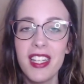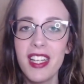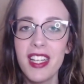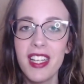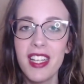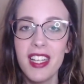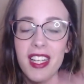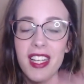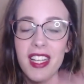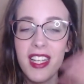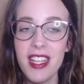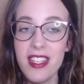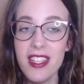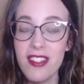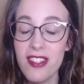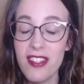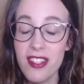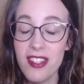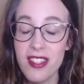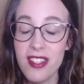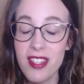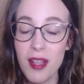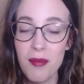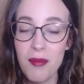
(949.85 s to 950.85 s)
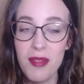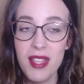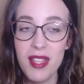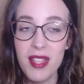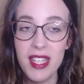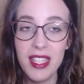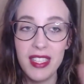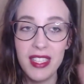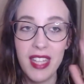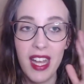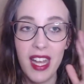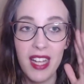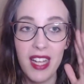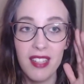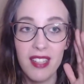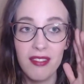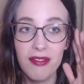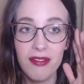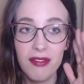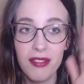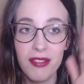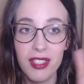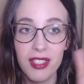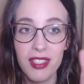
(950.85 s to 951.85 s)
It's just something that
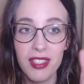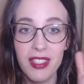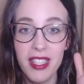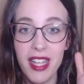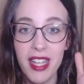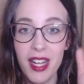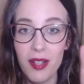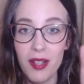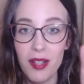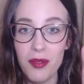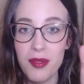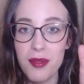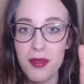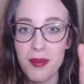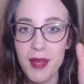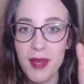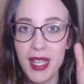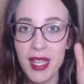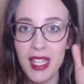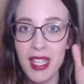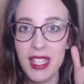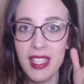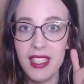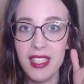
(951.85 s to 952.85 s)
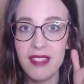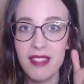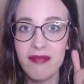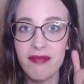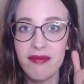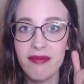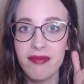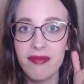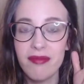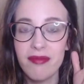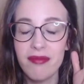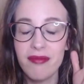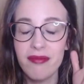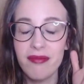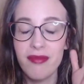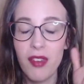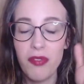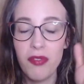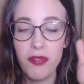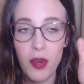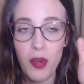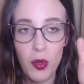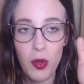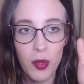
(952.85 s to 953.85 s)
really helps me
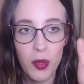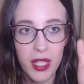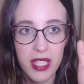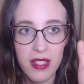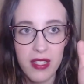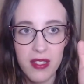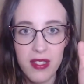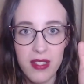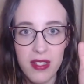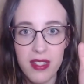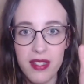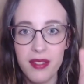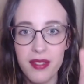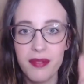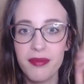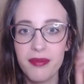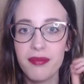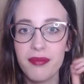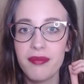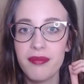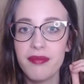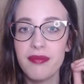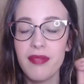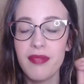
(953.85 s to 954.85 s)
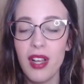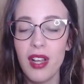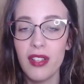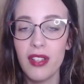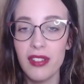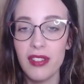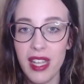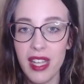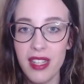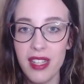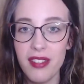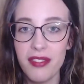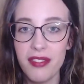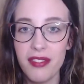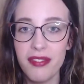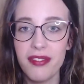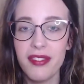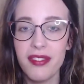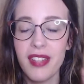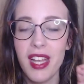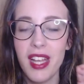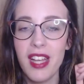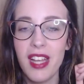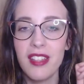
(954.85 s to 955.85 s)
focus on life
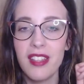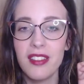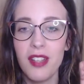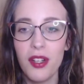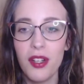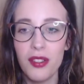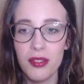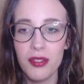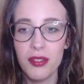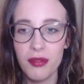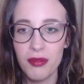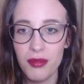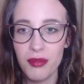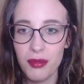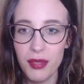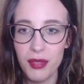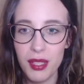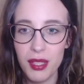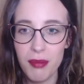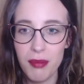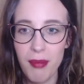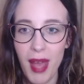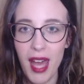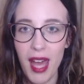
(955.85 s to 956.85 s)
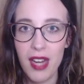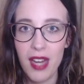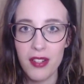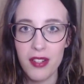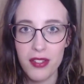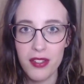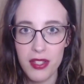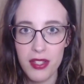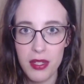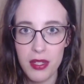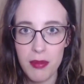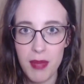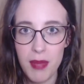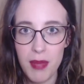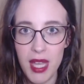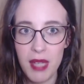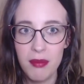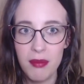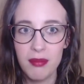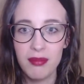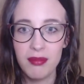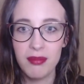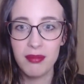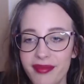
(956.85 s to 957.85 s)
and on what matters to me.
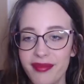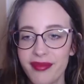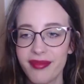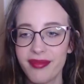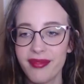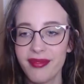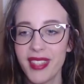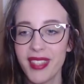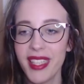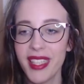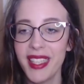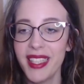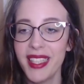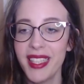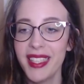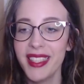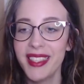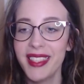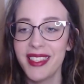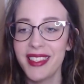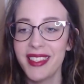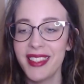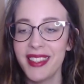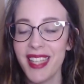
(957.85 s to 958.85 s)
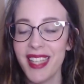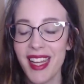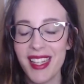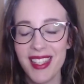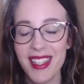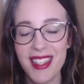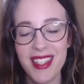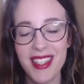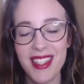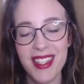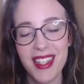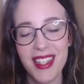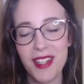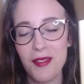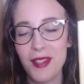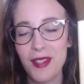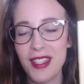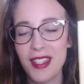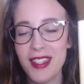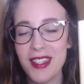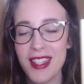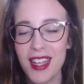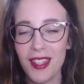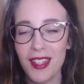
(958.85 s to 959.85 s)
Next, I want to
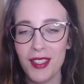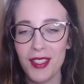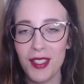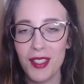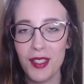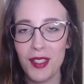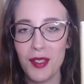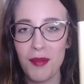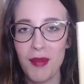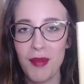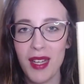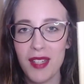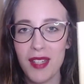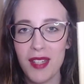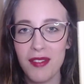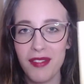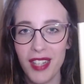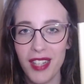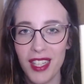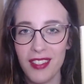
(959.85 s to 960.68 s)
tell you my final